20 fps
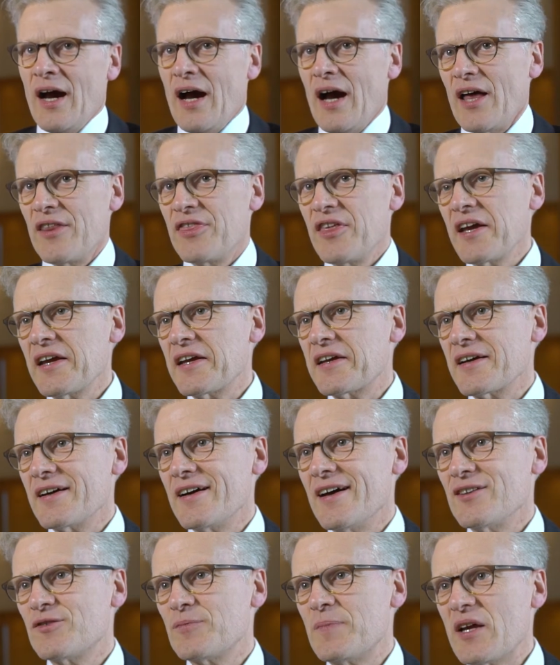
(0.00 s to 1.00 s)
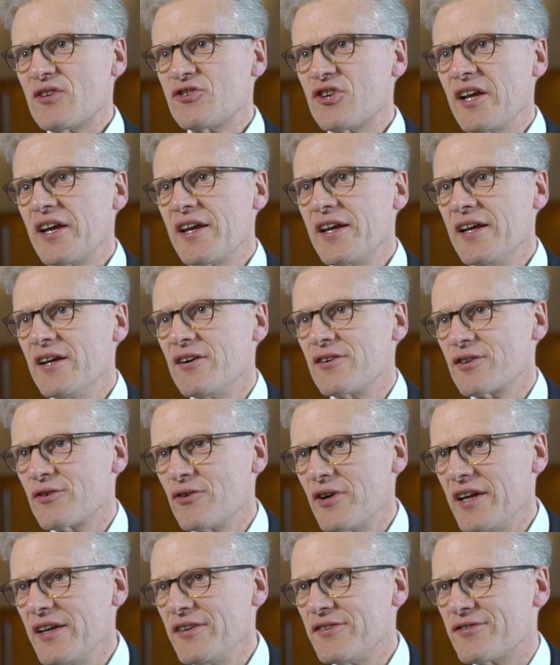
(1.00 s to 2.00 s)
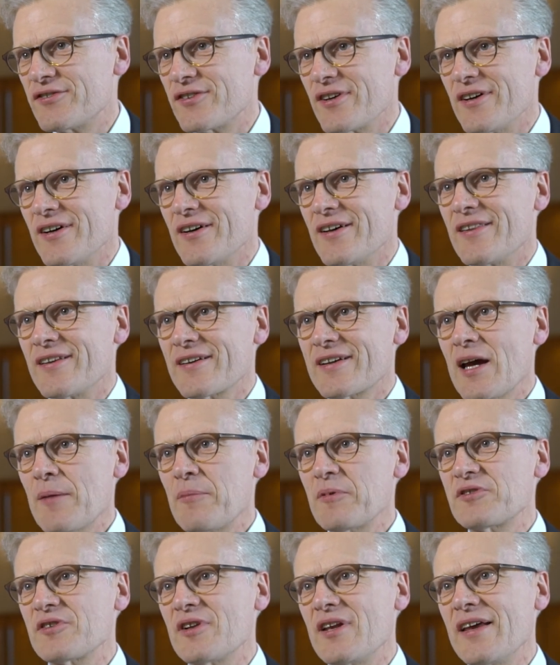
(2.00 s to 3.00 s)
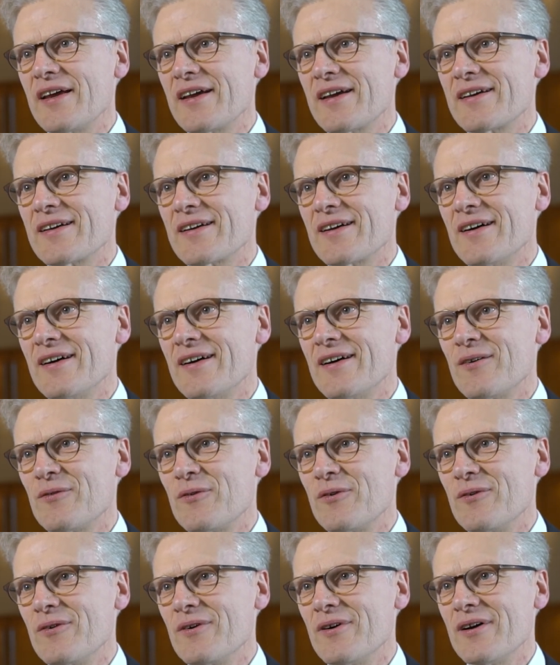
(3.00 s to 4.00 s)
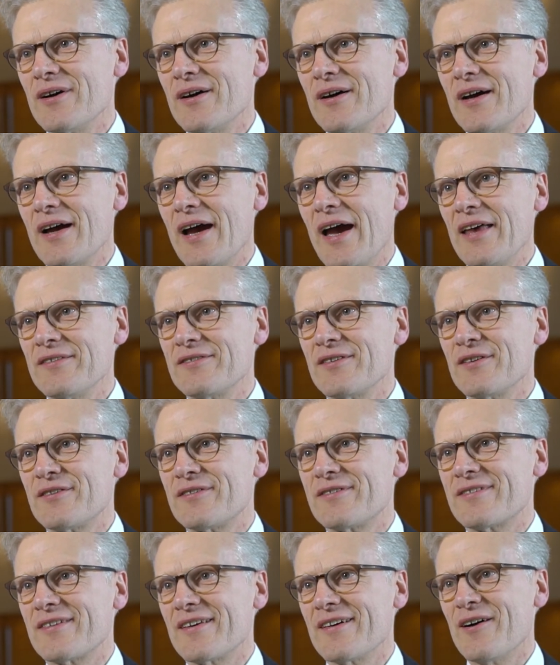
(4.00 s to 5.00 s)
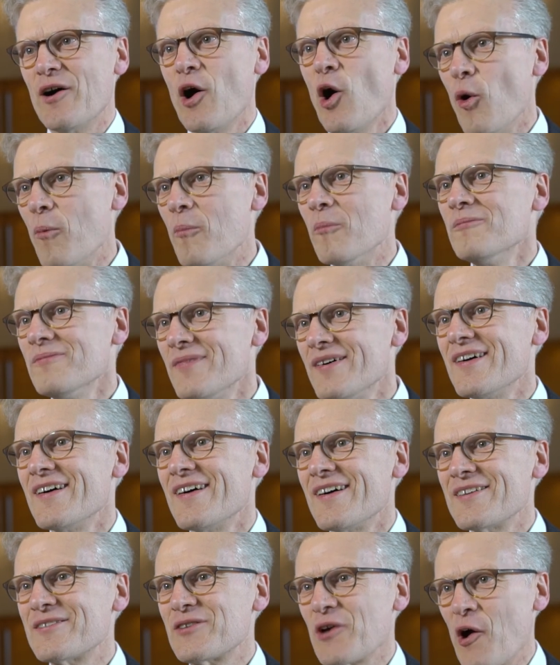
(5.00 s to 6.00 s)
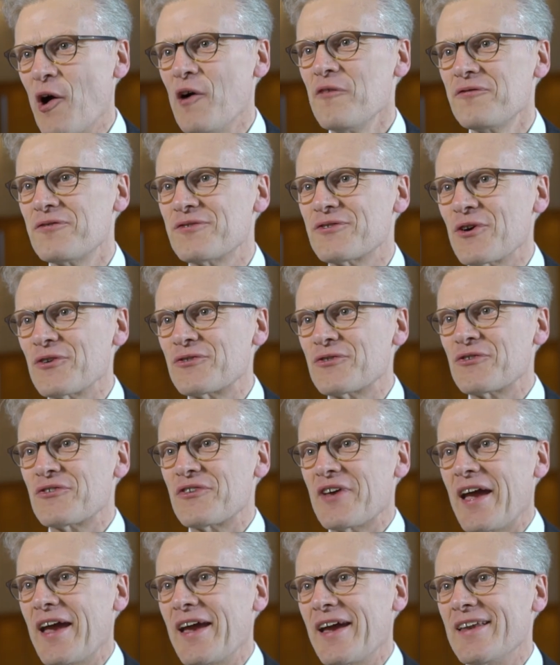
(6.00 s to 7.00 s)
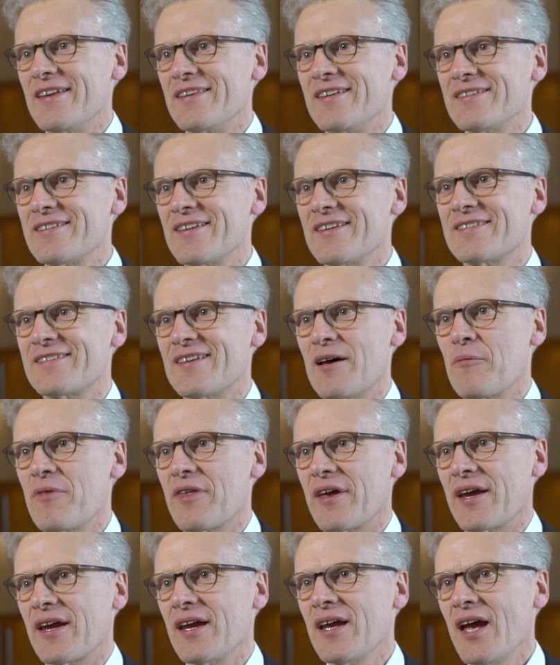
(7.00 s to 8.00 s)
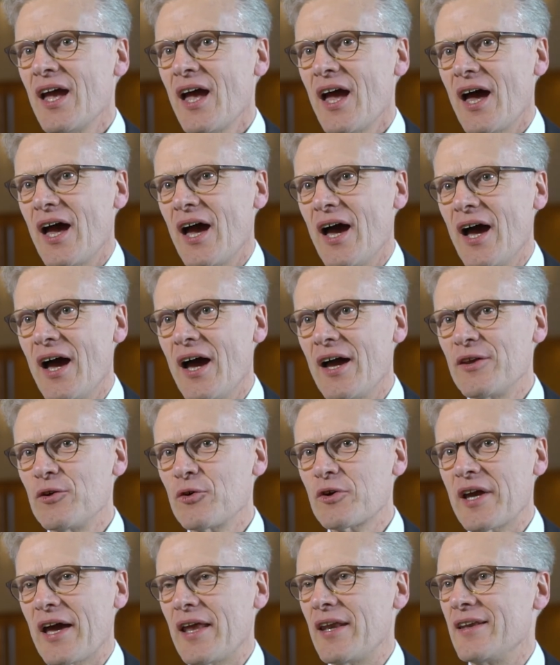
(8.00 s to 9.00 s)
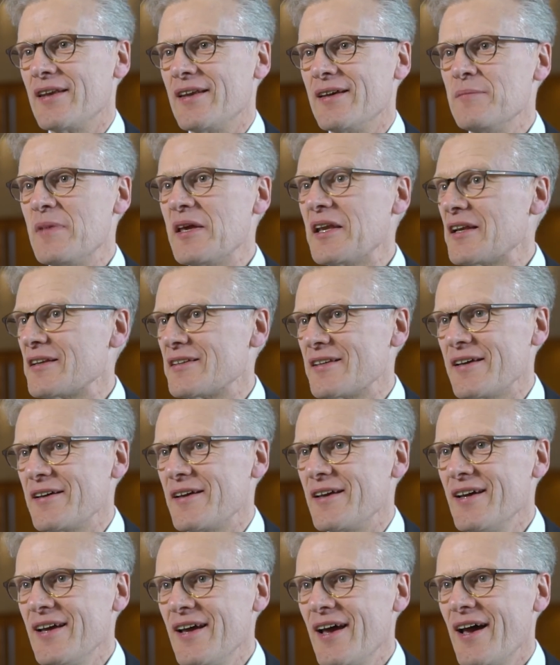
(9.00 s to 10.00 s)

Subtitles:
I think especially here in Greece, the Capital Link has its home turf, so to say, and this is something you can immediately